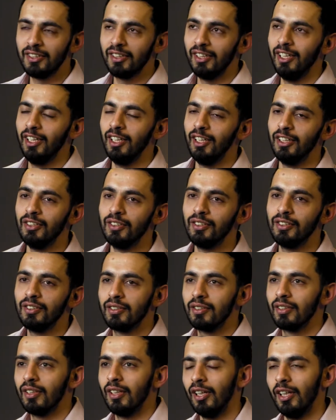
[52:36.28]

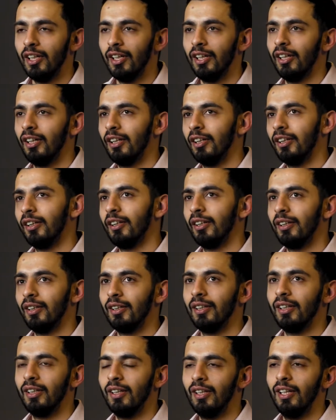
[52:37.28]
is,
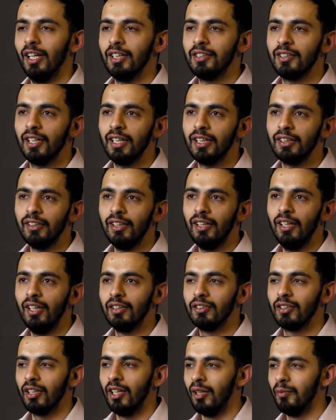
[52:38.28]
let's take the
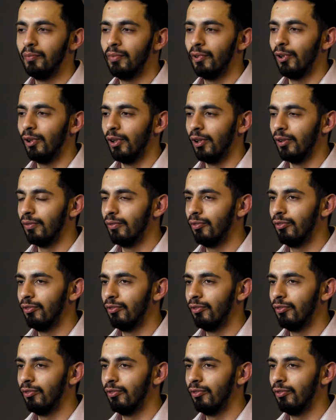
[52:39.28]
example of